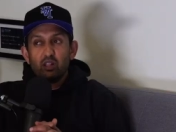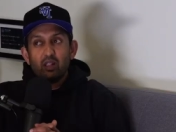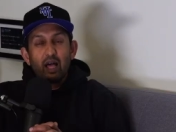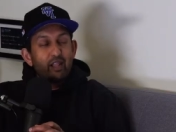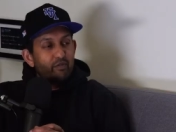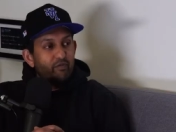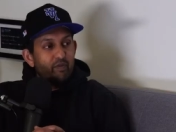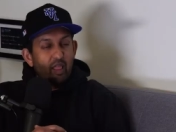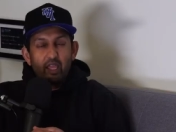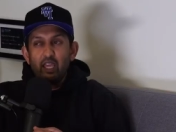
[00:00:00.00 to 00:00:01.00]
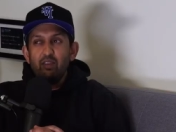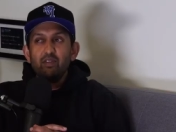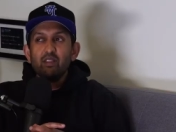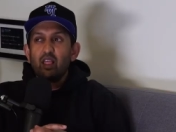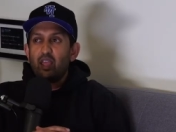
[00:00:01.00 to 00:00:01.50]
lot of like
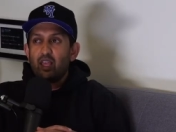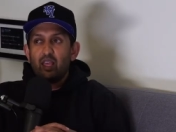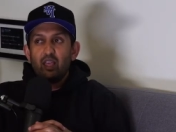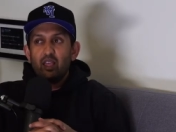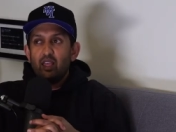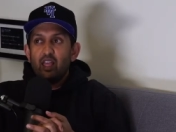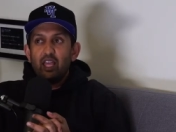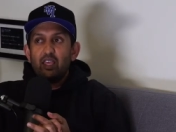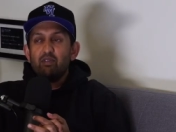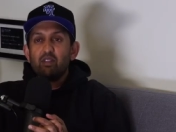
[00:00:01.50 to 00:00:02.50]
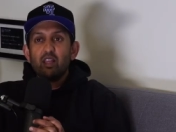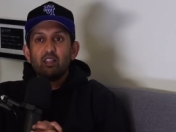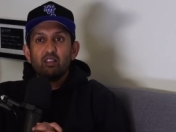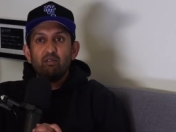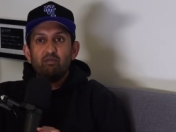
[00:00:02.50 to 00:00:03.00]
even like even
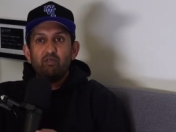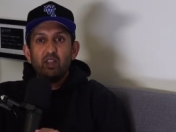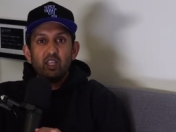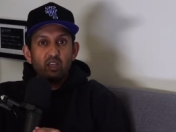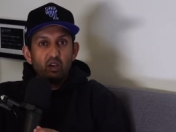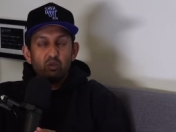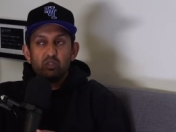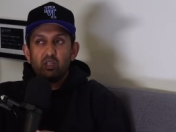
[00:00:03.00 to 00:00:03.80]
like the videos